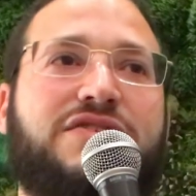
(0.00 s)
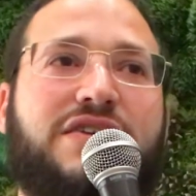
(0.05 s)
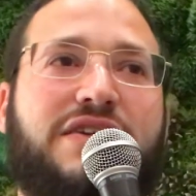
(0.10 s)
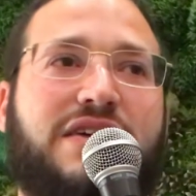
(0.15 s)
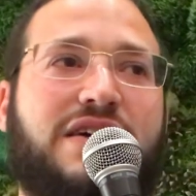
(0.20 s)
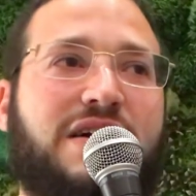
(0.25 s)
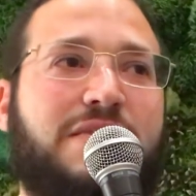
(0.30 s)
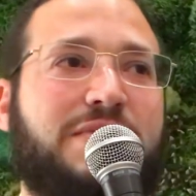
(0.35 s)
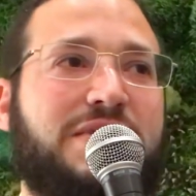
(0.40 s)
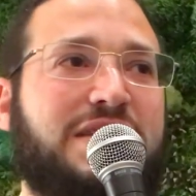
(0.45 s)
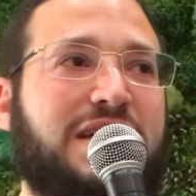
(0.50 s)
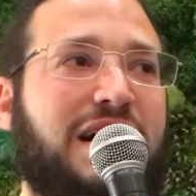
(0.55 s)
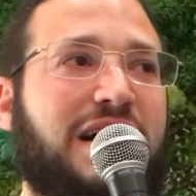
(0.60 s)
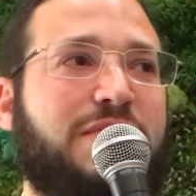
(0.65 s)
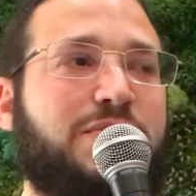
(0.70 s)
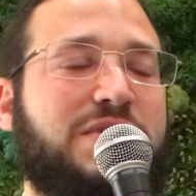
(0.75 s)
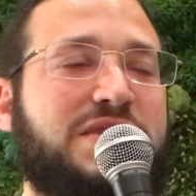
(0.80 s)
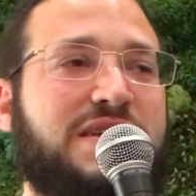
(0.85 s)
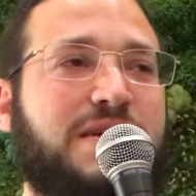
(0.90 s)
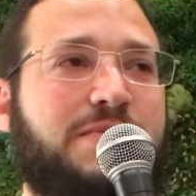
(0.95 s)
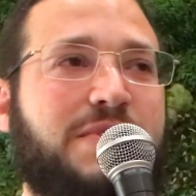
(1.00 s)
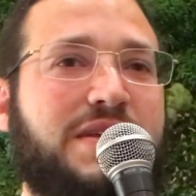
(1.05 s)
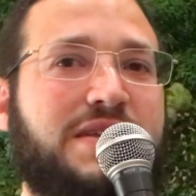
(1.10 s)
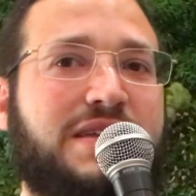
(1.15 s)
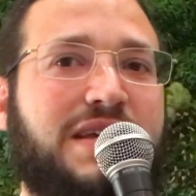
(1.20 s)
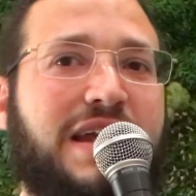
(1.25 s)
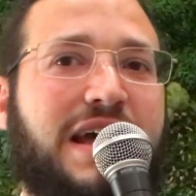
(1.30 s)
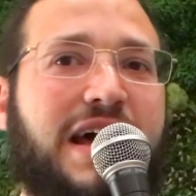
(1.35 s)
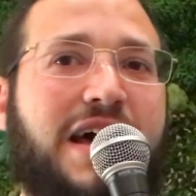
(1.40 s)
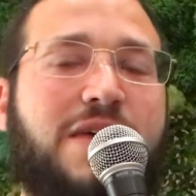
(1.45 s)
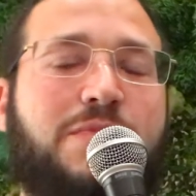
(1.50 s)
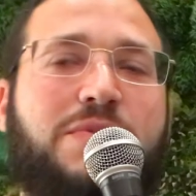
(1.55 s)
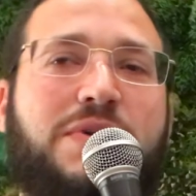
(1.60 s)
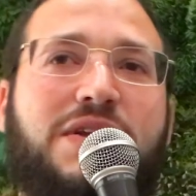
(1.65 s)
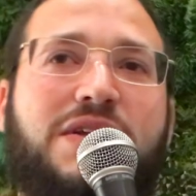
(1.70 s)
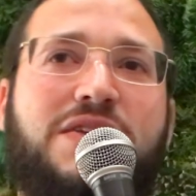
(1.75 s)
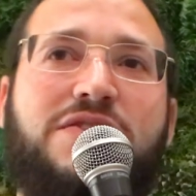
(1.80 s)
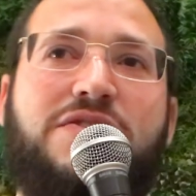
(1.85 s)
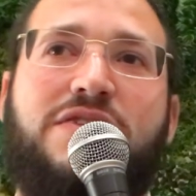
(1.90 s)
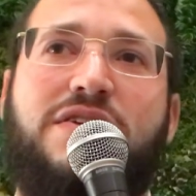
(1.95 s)
There's going to come a time when something's going to
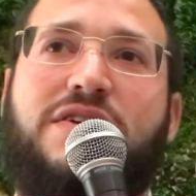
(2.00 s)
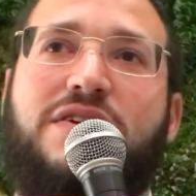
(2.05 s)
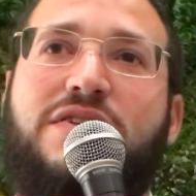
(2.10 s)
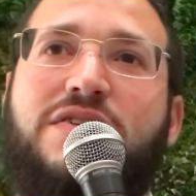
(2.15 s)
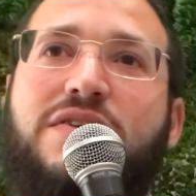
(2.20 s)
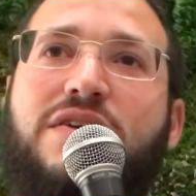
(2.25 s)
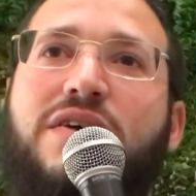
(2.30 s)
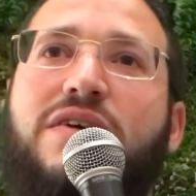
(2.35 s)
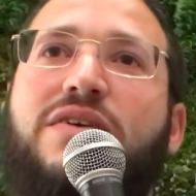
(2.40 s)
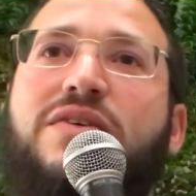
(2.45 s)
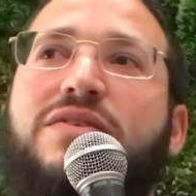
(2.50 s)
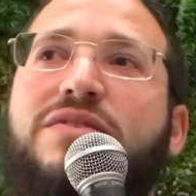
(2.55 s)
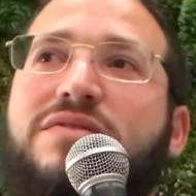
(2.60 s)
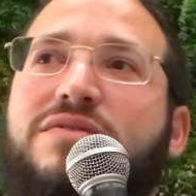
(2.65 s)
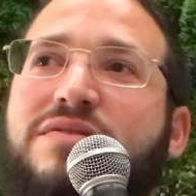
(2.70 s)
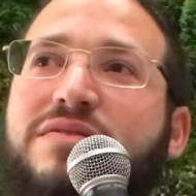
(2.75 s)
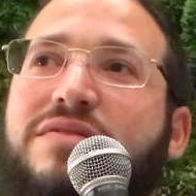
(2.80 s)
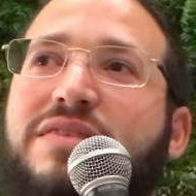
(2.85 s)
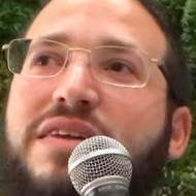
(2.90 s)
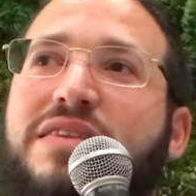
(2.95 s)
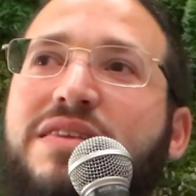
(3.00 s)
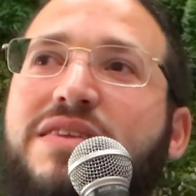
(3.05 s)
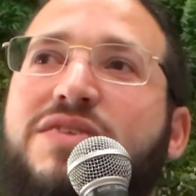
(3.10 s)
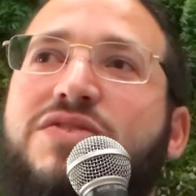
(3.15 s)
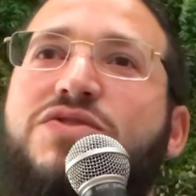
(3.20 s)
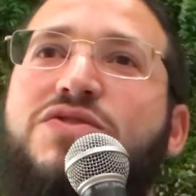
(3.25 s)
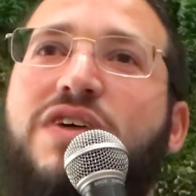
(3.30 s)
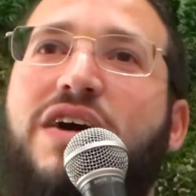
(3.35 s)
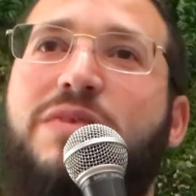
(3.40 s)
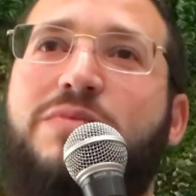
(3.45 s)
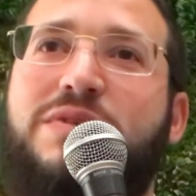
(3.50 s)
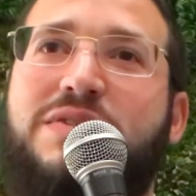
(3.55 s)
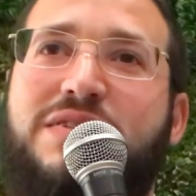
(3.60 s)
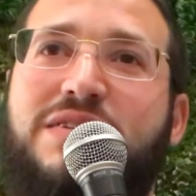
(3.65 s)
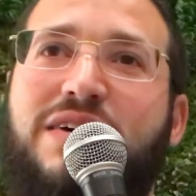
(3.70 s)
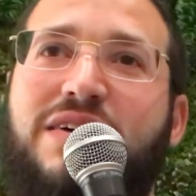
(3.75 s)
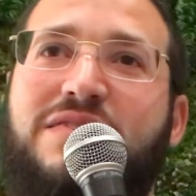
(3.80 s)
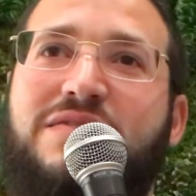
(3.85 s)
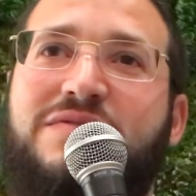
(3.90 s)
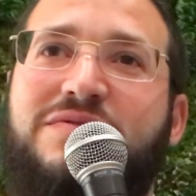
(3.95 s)
happen, and you're going to know that this job
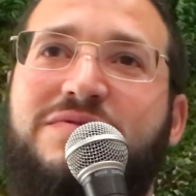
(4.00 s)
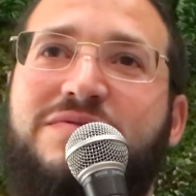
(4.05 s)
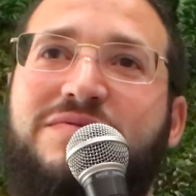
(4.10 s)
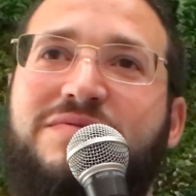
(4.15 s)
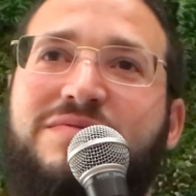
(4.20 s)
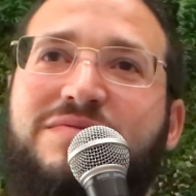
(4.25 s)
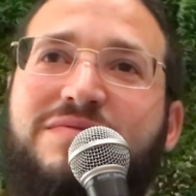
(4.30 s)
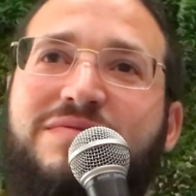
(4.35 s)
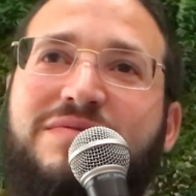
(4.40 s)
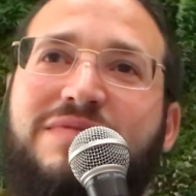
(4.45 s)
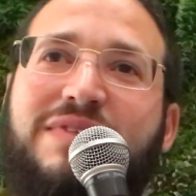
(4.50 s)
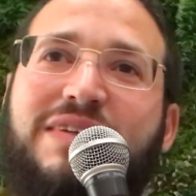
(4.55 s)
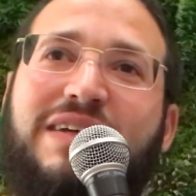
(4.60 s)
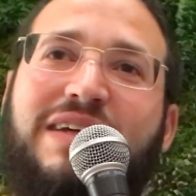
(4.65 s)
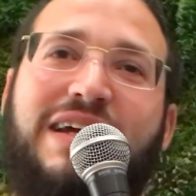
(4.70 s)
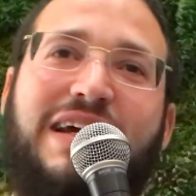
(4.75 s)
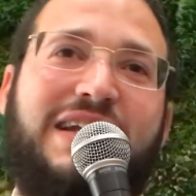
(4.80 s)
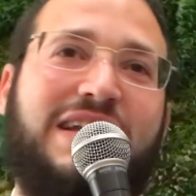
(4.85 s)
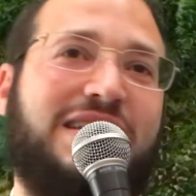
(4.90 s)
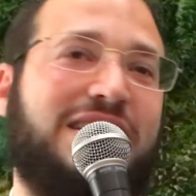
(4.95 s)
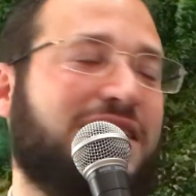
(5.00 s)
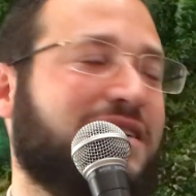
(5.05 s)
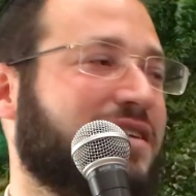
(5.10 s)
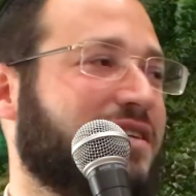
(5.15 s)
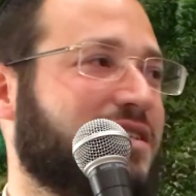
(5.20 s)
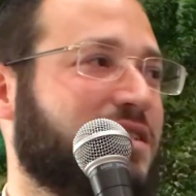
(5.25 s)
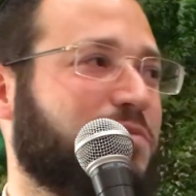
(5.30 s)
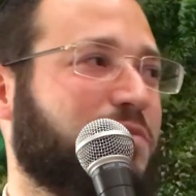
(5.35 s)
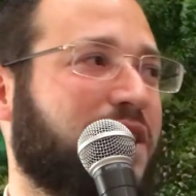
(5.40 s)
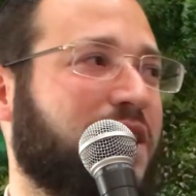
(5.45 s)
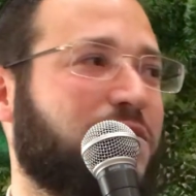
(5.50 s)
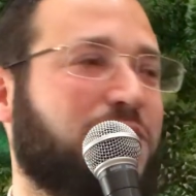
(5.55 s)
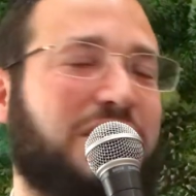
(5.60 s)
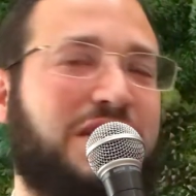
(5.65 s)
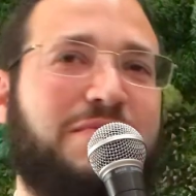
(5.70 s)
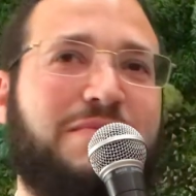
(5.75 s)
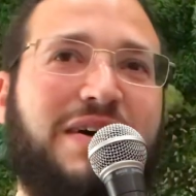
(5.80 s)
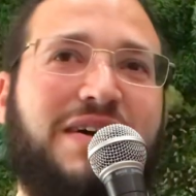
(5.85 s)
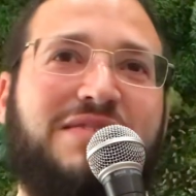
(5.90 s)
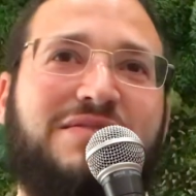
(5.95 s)
is done. And he didn't
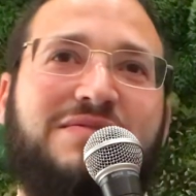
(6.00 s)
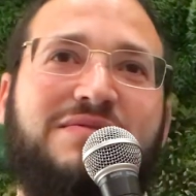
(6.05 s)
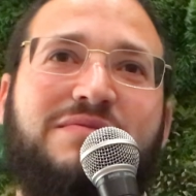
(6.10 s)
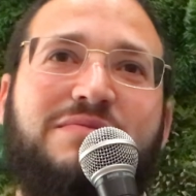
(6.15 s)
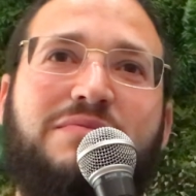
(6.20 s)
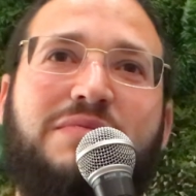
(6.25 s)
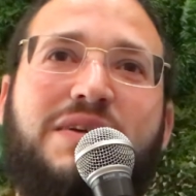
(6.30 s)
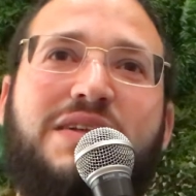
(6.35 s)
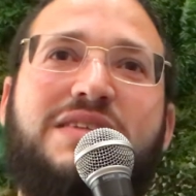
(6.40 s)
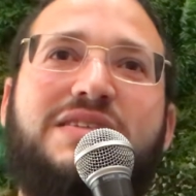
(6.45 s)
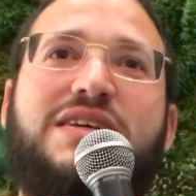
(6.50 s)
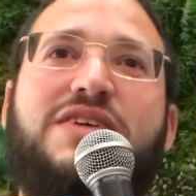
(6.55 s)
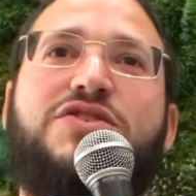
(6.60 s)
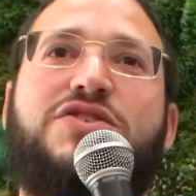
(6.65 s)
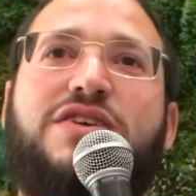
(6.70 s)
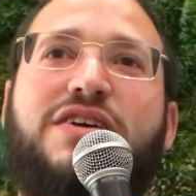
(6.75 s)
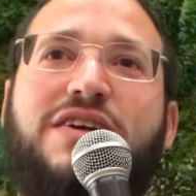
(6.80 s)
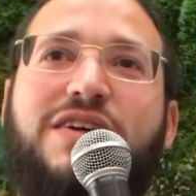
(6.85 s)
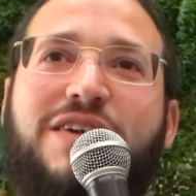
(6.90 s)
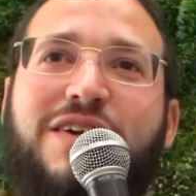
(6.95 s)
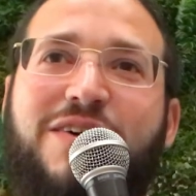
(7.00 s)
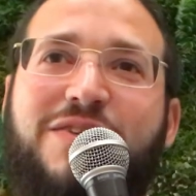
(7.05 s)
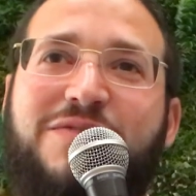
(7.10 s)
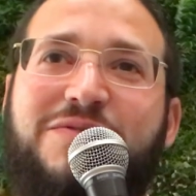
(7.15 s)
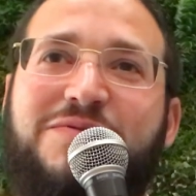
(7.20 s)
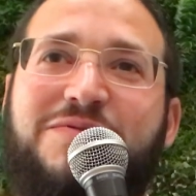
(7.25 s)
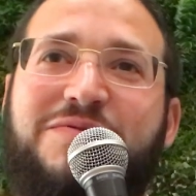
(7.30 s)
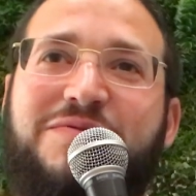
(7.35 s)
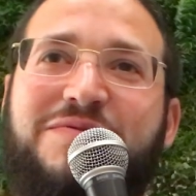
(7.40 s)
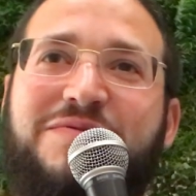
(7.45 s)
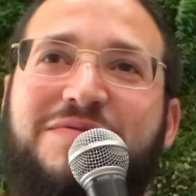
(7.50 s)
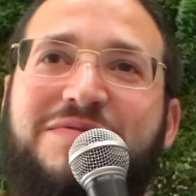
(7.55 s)
explain what he meant, but he said you're going to know.